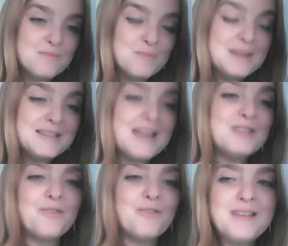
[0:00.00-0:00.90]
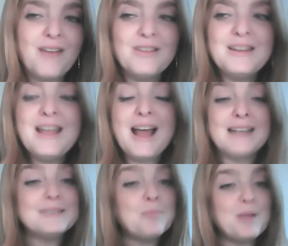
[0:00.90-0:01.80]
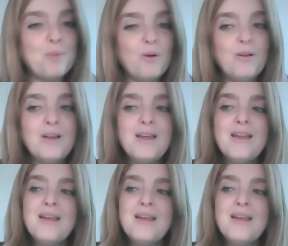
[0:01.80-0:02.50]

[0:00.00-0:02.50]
maintained our fidelity as a people,